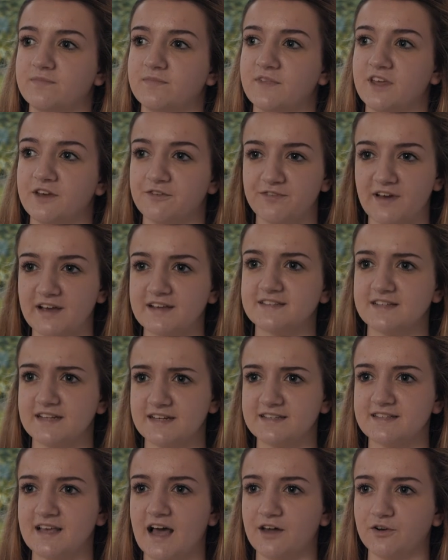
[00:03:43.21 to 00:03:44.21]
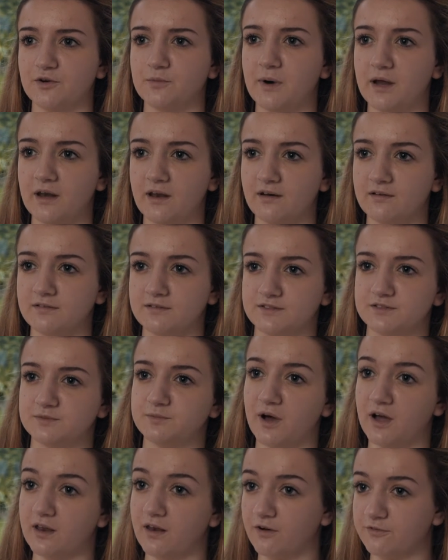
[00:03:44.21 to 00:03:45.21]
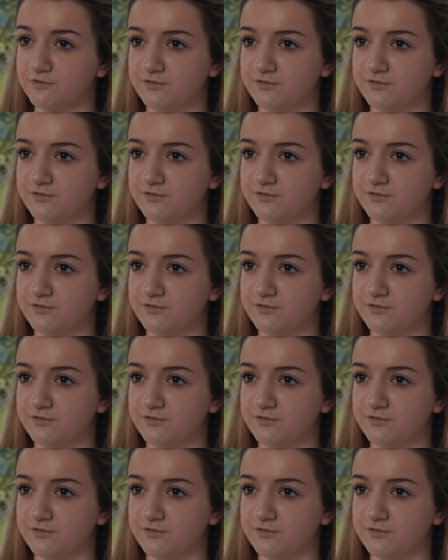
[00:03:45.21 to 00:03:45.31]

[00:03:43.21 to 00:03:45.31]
effects that it's had on my lungs. My lung